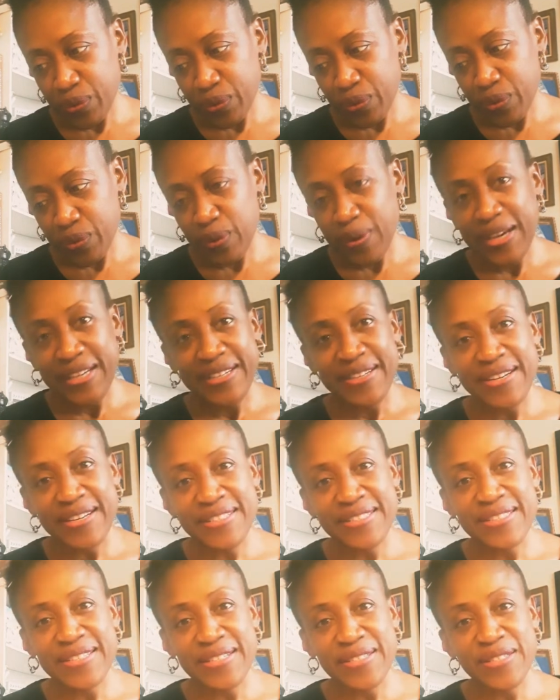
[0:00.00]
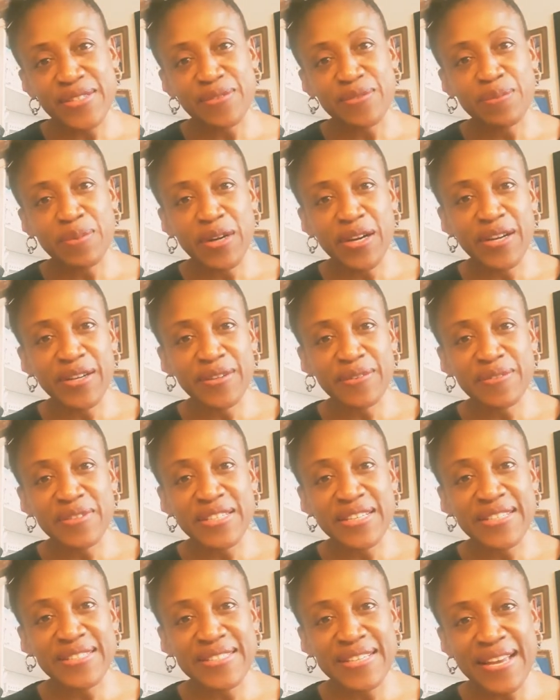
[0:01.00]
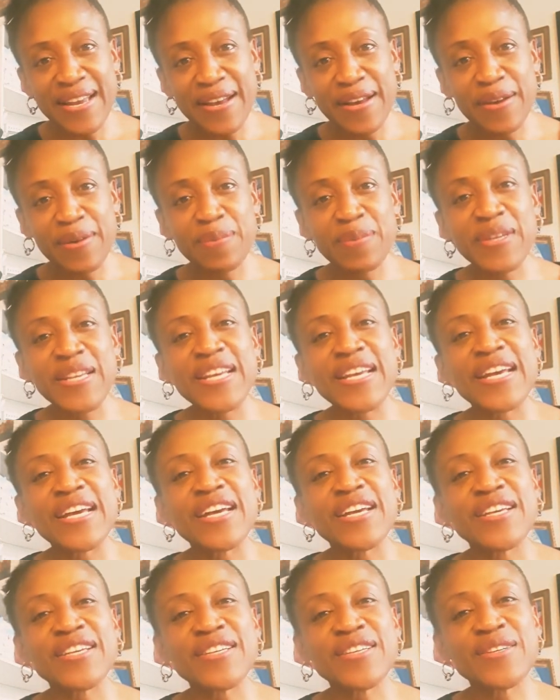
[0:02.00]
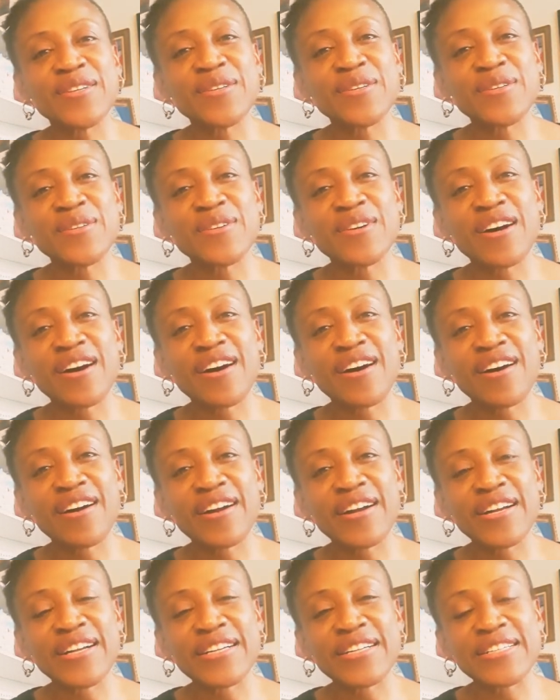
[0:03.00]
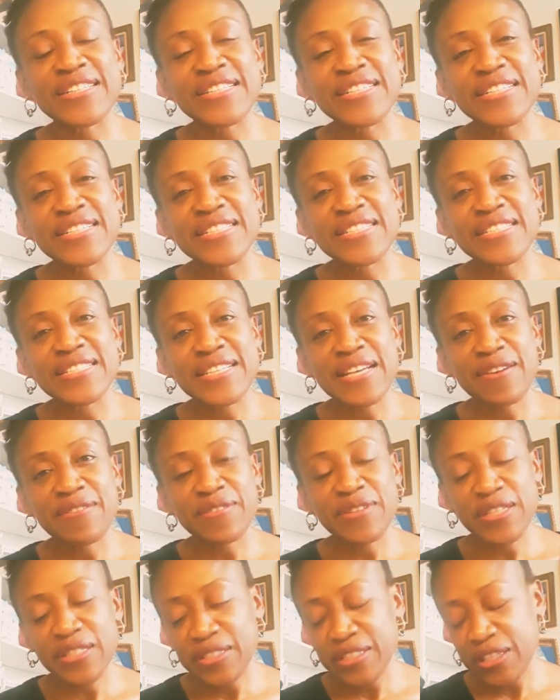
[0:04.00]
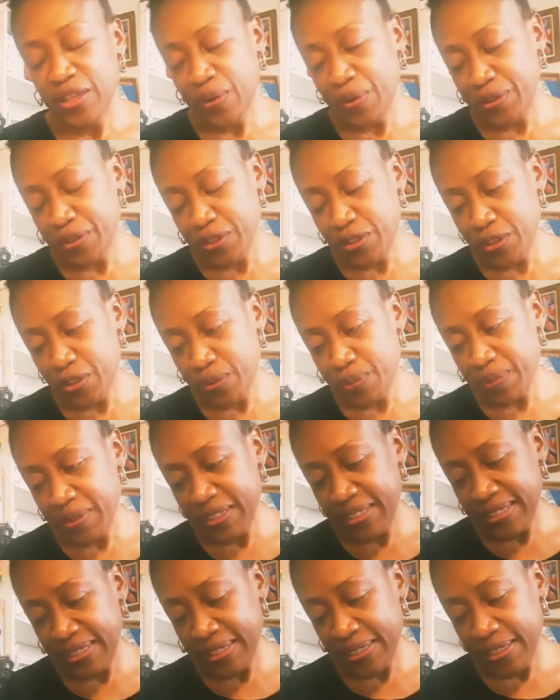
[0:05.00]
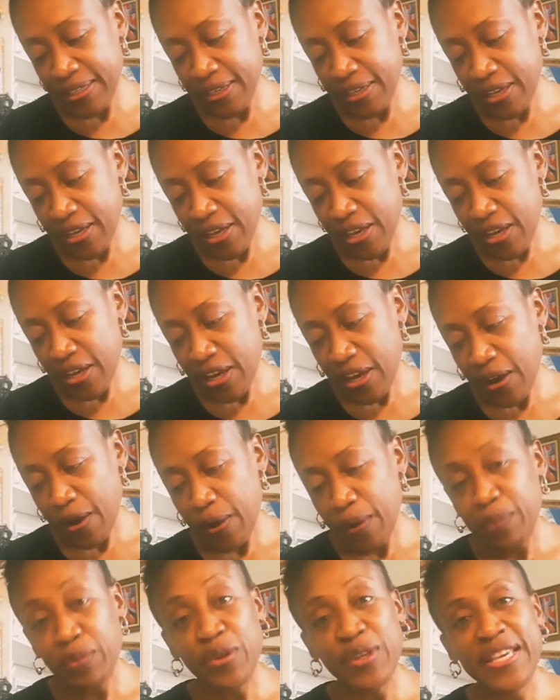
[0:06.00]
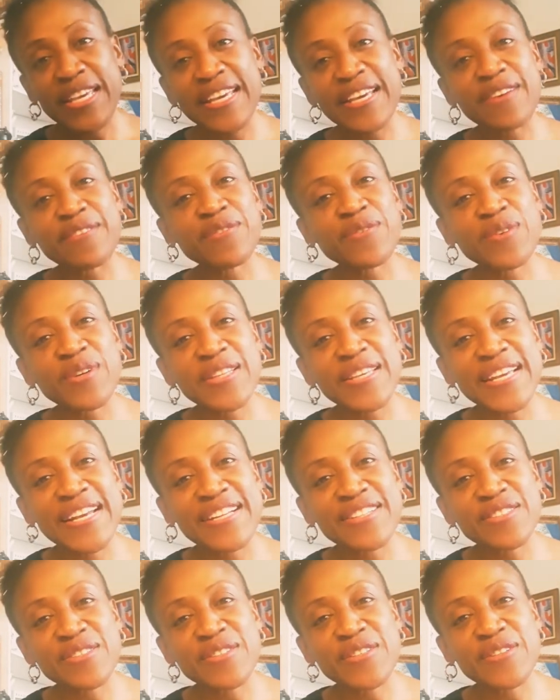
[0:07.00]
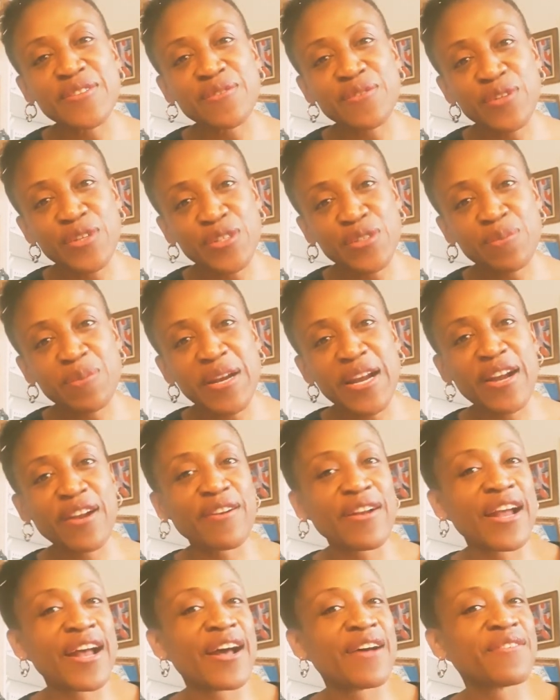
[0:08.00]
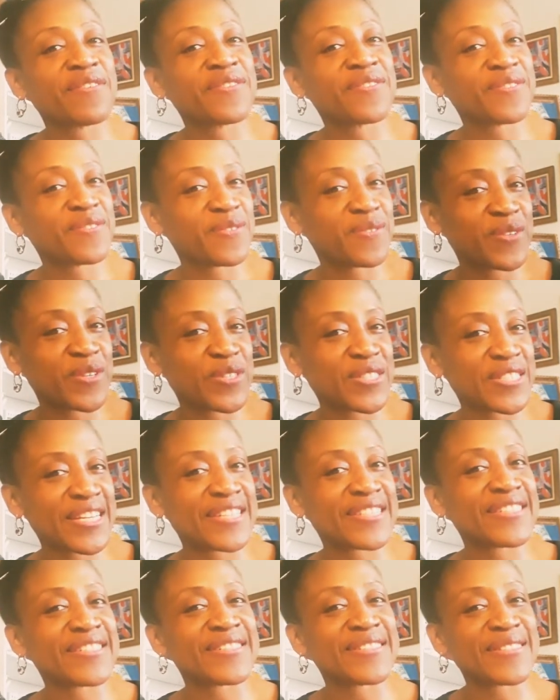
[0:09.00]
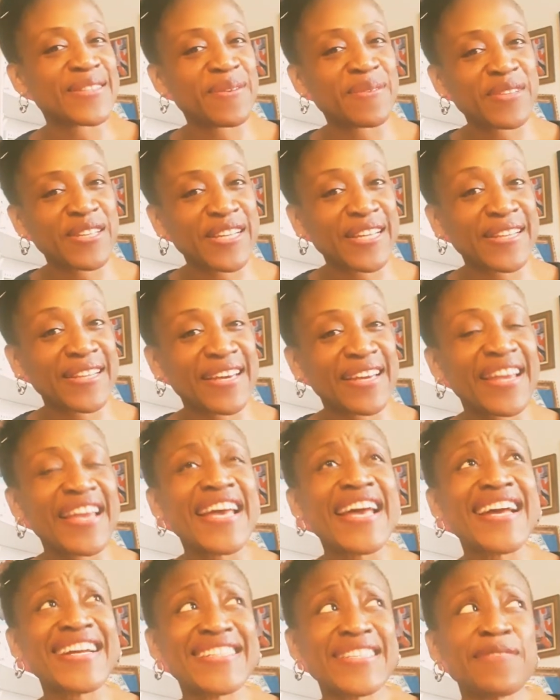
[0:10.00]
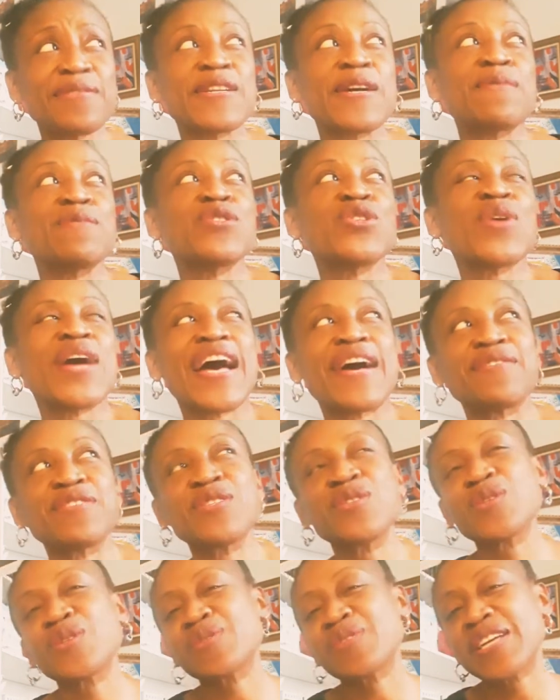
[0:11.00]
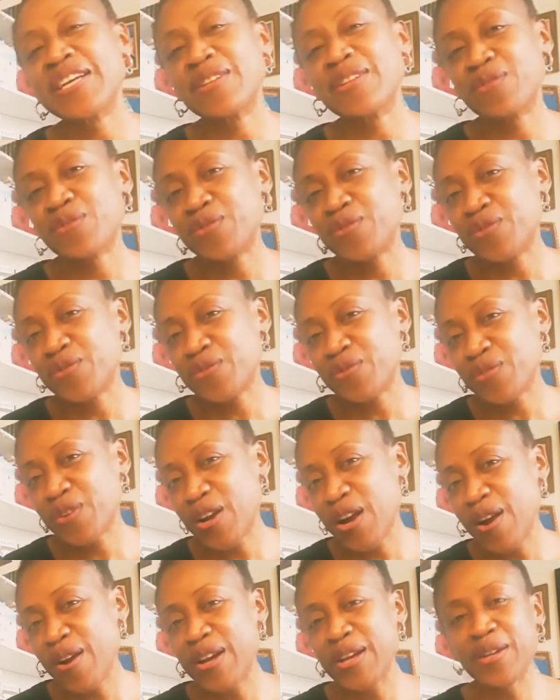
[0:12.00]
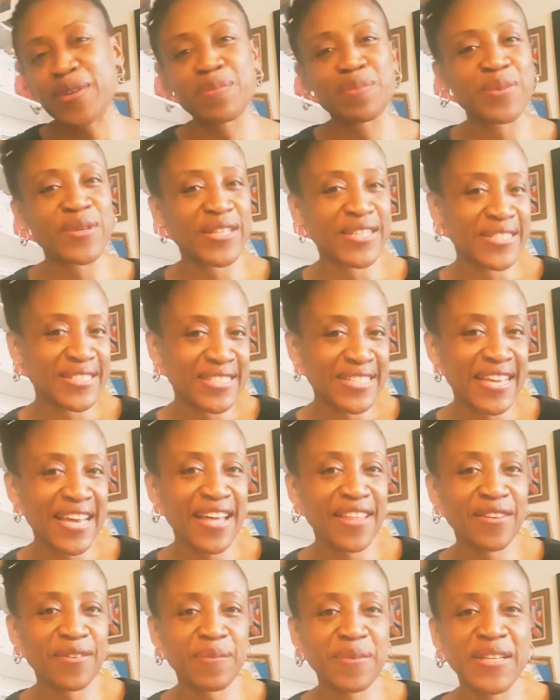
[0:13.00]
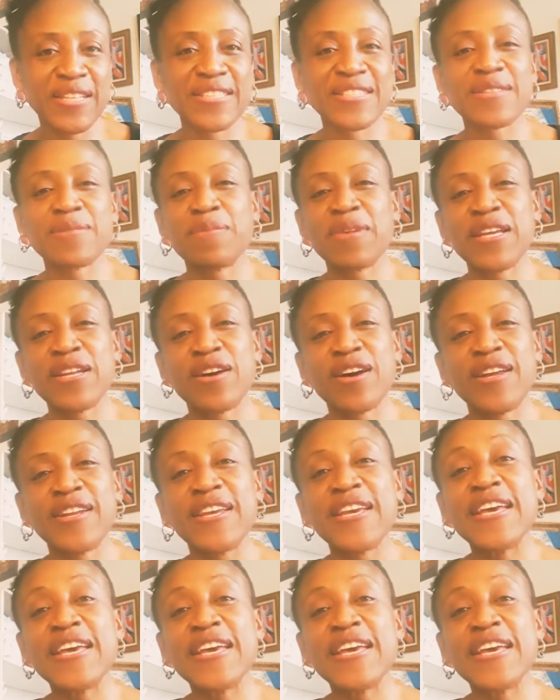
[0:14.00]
quite an extensive part of the exam, you are definitely going to be looking for the answer in the first paragraph, first sentence, something like that. And sometimes you have to sort of infer it and put it together, because it may not,